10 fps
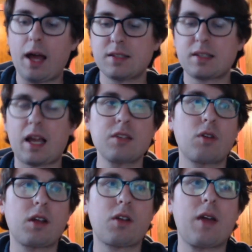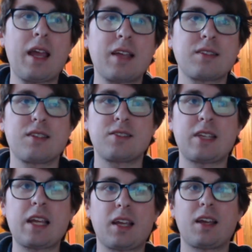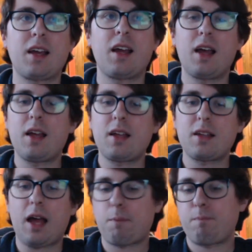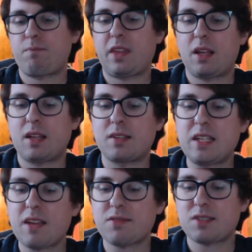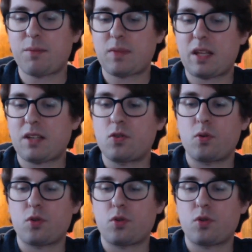Sky Striker Ace Zeke. Zeke gives something to